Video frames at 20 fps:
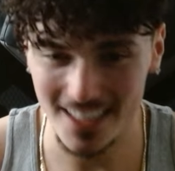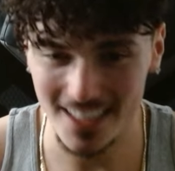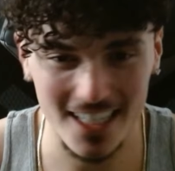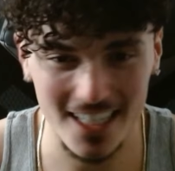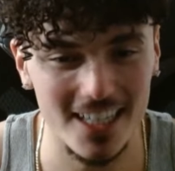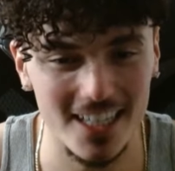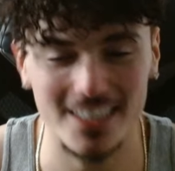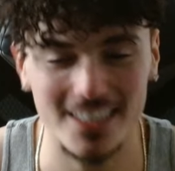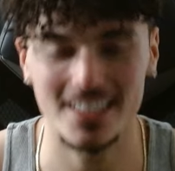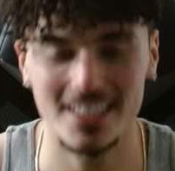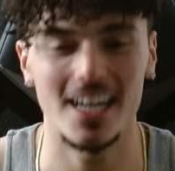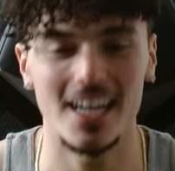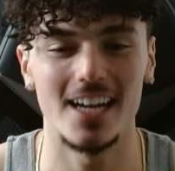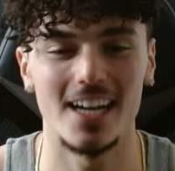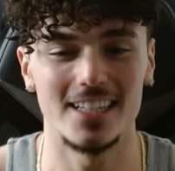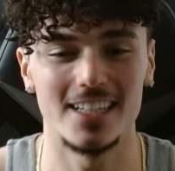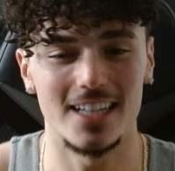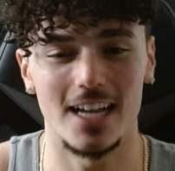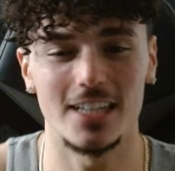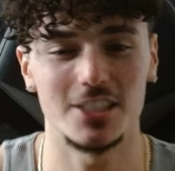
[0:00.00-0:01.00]
cut
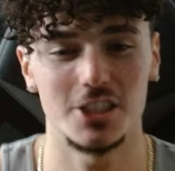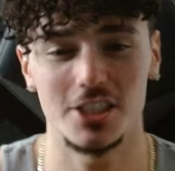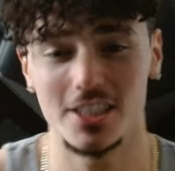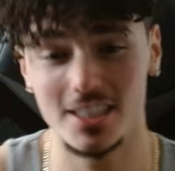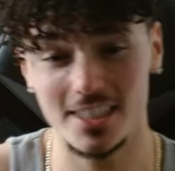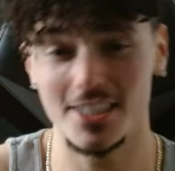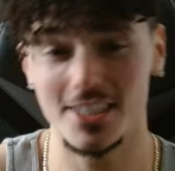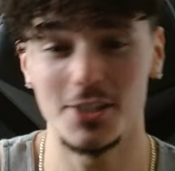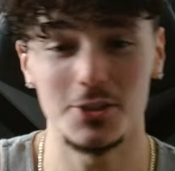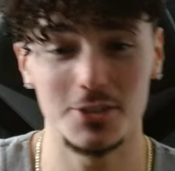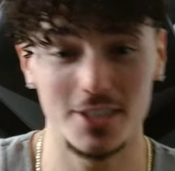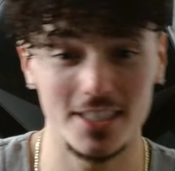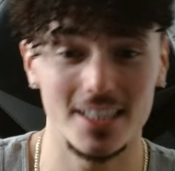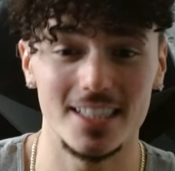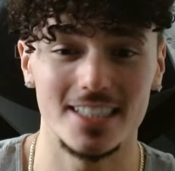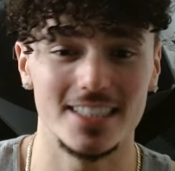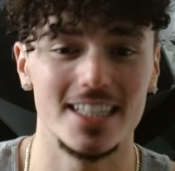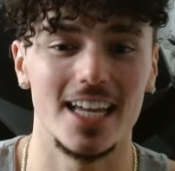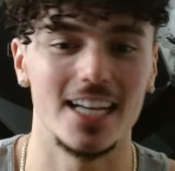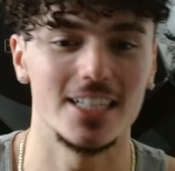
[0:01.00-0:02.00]
ties. I should, still to
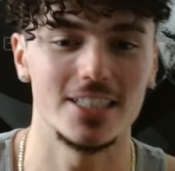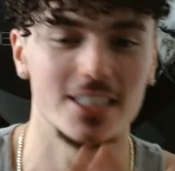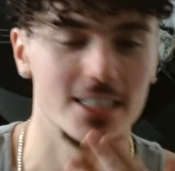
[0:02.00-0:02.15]
this day,